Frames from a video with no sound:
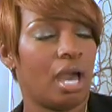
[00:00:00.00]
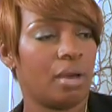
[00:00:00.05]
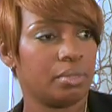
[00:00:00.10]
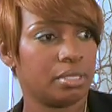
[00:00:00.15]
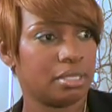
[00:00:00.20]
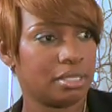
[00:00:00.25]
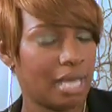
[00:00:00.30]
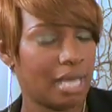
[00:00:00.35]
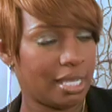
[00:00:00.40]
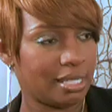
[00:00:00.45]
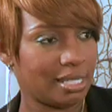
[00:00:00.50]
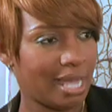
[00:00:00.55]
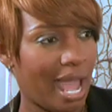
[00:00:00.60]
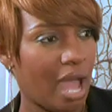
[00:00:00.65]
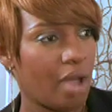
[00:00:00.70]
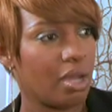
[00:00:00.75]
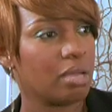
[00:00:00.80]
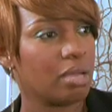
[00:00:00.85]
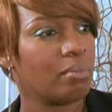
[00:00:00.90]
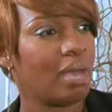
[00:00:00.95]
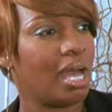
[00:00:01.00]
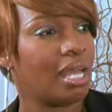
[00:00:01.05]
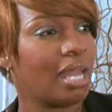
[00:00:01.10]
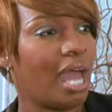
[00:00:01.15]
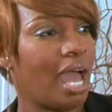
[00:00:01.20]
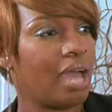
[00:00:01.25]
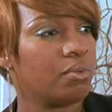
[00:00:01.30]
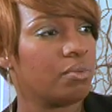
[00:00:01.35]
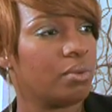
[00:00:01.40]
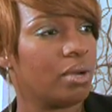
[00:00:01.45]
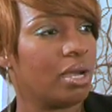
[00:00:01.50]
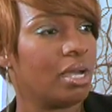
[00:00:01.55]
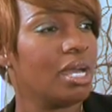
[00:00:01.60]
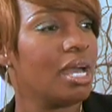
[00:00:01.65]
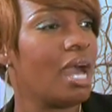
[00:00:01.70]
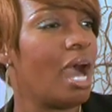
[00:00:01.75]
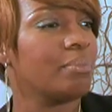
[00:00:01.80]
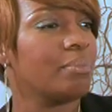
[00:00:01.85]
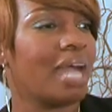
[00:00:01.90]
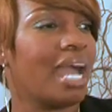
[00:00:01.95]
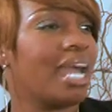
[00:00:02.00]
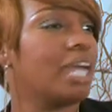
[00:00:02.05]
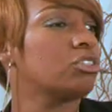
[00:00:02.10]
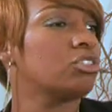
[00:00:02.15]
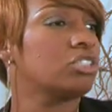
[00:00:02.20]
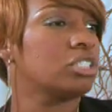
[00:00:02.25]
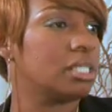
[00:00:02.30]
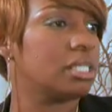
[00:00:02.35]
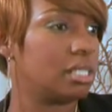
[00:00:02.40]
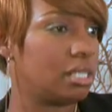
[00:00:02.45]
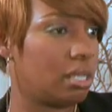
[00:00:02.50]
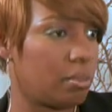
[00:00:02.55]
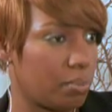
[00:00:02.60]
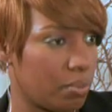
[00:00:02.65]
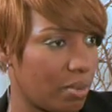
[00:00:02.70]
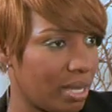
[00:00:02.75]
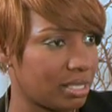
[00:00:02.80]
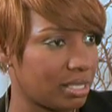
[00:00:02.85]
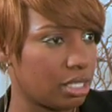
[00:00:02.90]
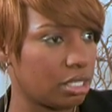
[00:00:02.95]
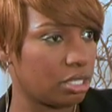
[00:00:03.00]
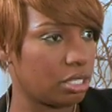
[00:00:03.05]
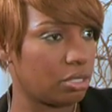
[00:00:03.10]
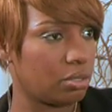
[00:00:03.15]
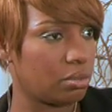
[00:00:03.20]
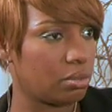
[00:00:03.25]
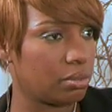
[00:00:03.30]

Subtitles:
would say, now in my life where I'm not interested in impressing you.